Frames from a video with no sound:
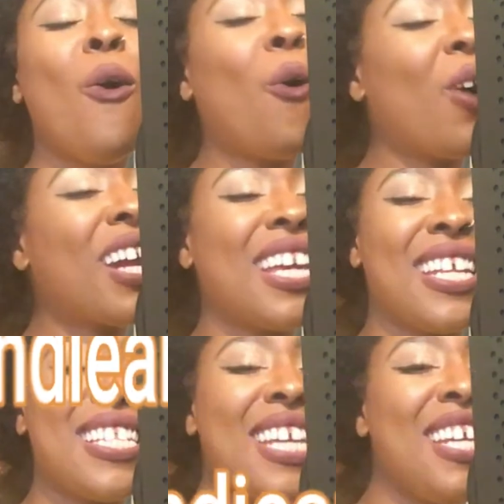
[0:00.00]
or get
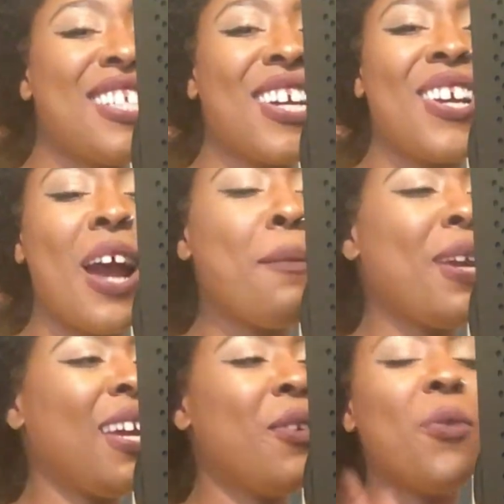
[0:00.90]
a t-shirt, I
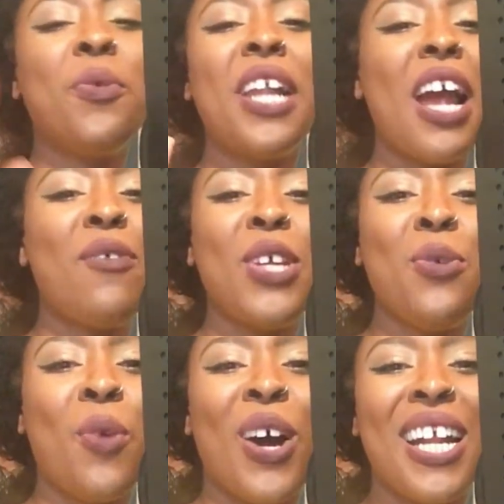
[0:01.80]
mean, whatever you
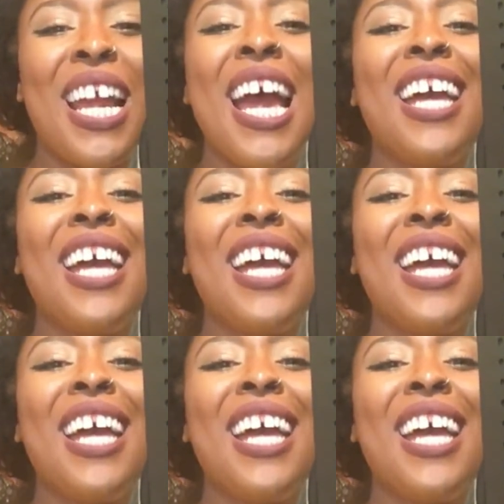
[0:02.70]
want,